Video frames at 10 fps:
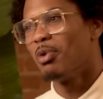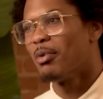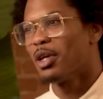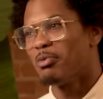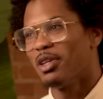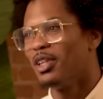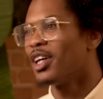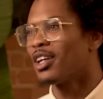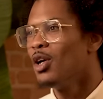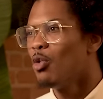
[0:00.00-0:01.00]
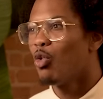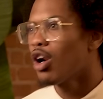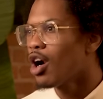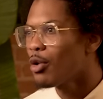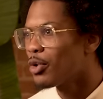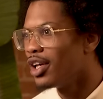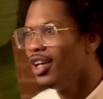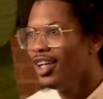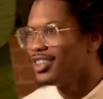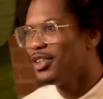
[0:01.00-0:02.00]
probably going to be like, what are we?
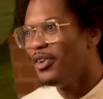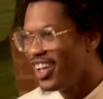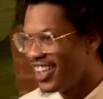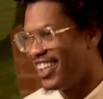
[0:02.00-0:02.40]
So.